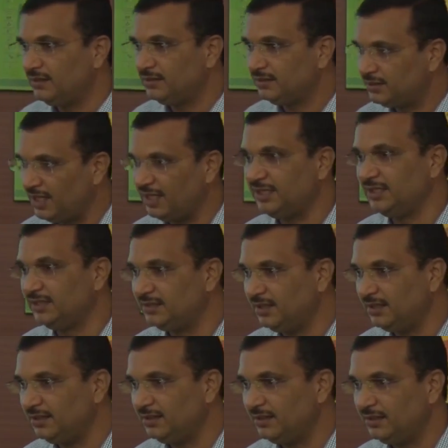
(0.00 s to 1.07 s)
They need. No?
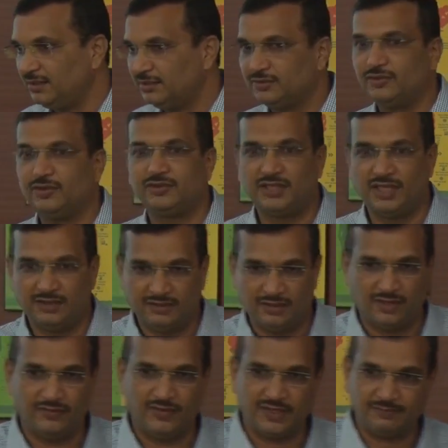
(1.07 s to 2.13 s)
So that
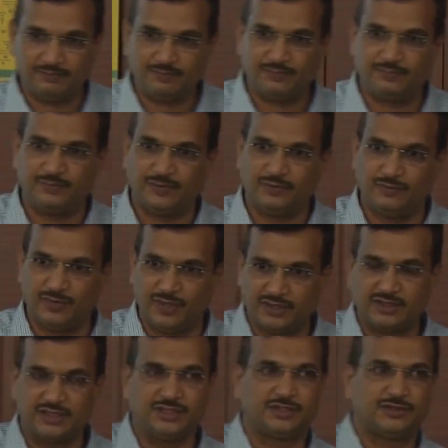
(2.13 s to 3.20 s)
our
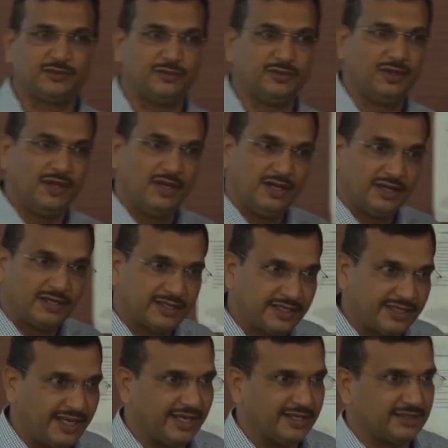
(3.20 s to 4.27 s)
work is to
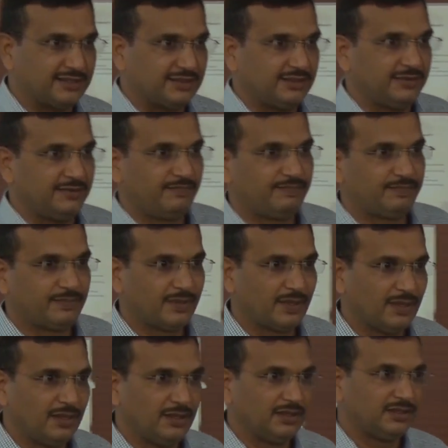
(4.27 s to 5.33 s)
create.
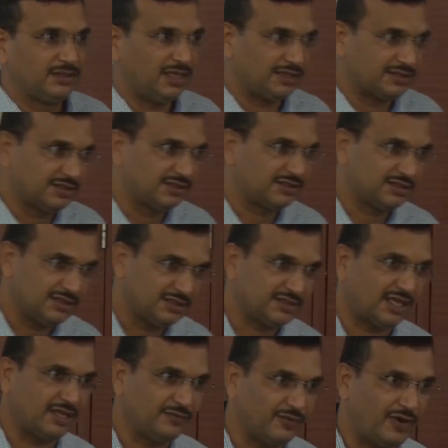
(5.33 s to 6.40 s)
Yeah, this is
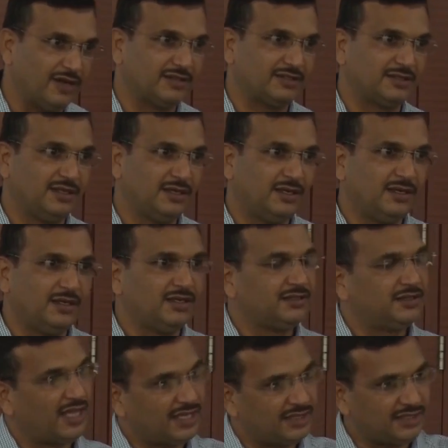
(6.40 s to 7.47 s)
I want.
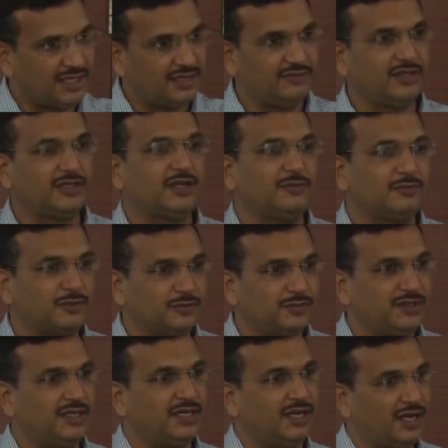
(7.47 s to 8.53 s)
Then they will come to
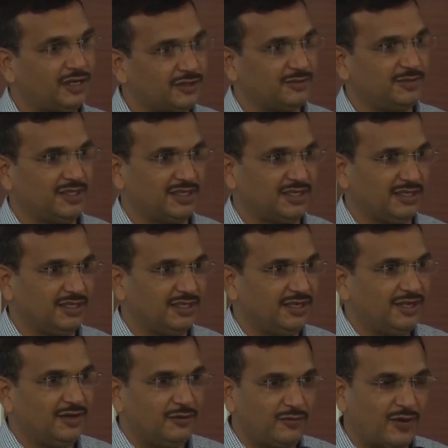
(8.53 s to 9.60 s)
me automatically.
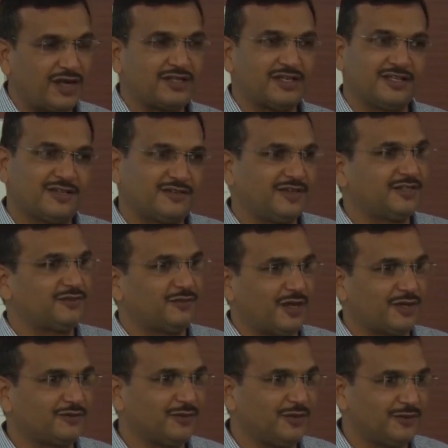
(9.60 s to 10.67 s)
Otherwise
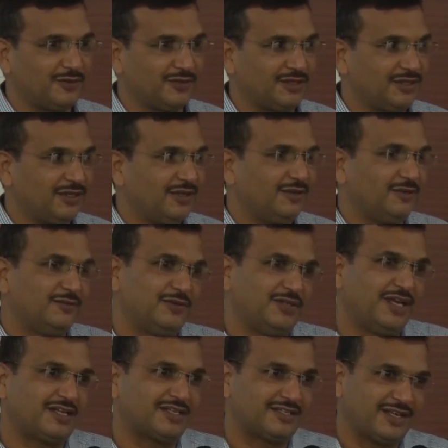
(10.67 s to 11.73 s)
what we will do? We
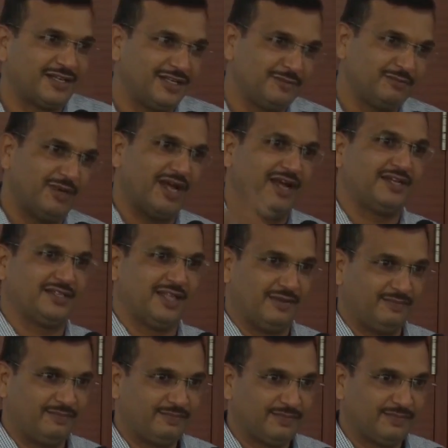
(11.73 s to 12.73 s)
are running behind them.